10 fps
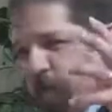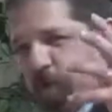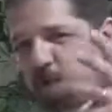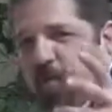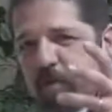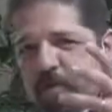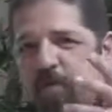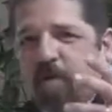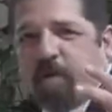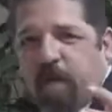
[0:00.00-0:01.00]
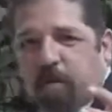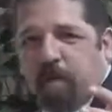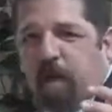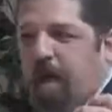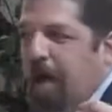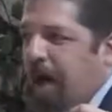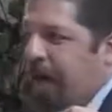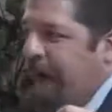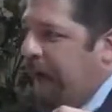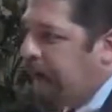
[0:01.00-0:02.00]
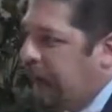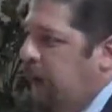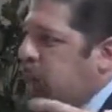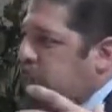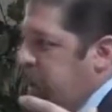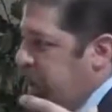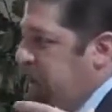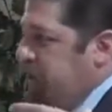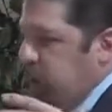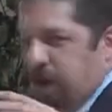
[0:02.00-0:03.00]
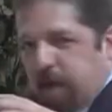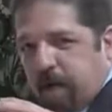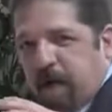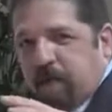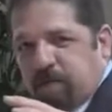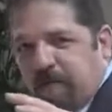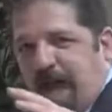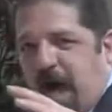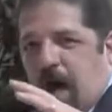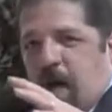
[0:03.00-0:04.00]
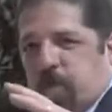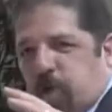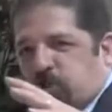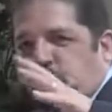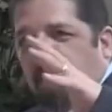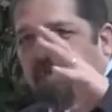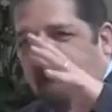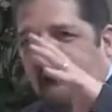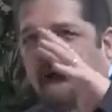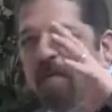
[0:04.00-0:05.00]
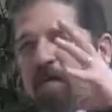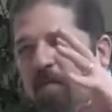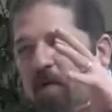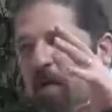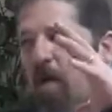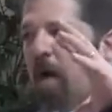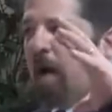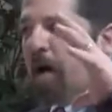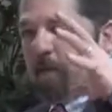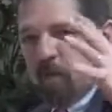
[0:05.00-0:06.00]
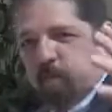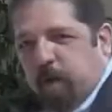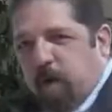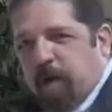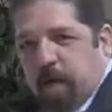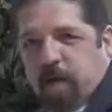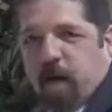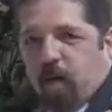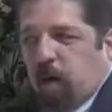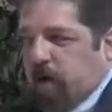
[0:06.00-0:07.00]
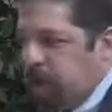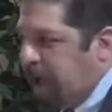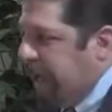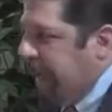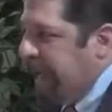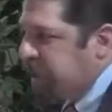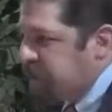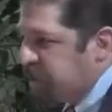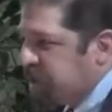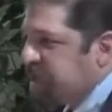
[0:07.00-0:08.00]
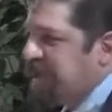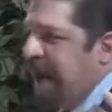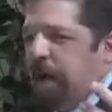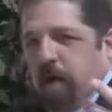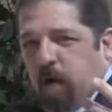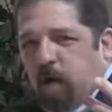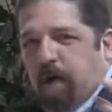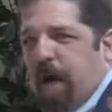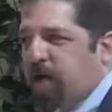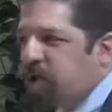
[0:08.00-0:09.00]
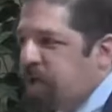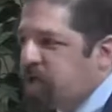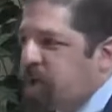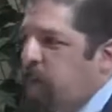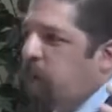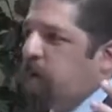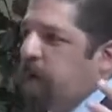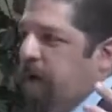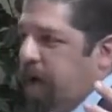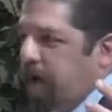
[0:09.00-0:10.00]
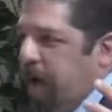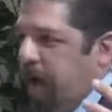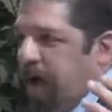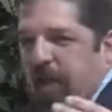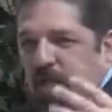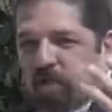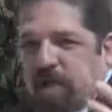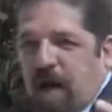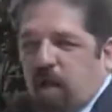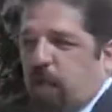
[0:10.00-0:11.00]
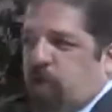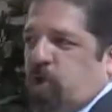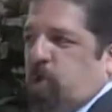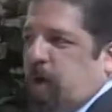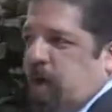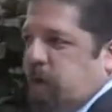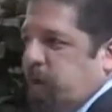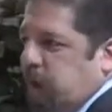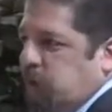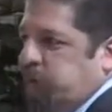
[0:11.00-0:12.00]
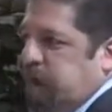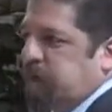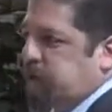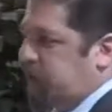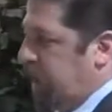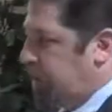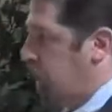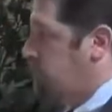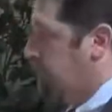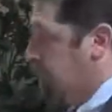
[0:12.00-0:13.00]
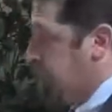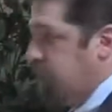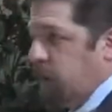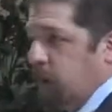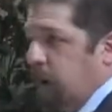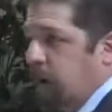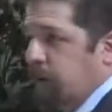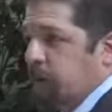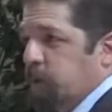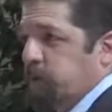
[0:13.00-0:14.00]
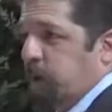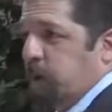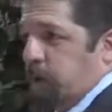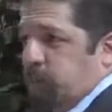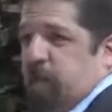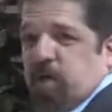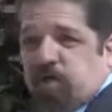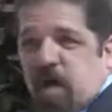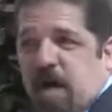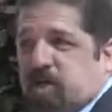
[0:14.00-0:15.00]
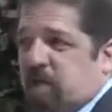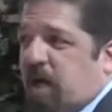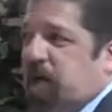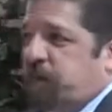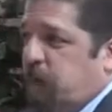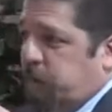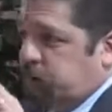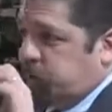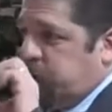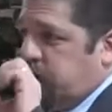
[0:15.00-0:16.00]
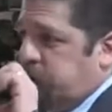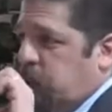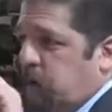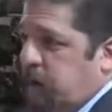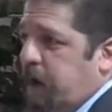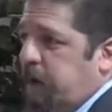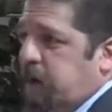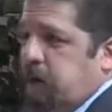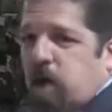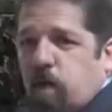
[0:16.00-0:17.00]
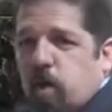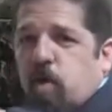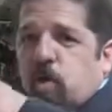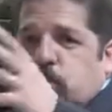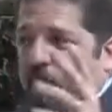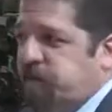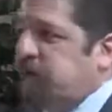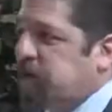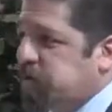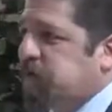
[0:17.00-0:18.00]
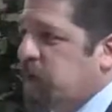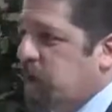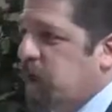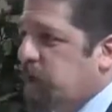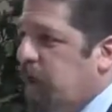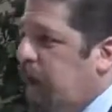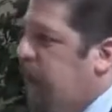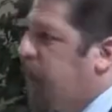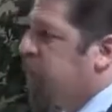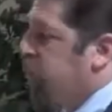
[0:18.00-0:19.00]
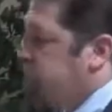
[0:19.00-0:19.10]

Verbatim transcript: the surface of the deep. And that language in Hebrew indicates the preserving activity of the Spirit. He, in other words, He's sustaining creation. He's upholding it. And that's exactly what you read in various places, like Psalm 104, verse 30, where it speaks of God sending forth His Spirit, they're created, and He renews the face of the earth. The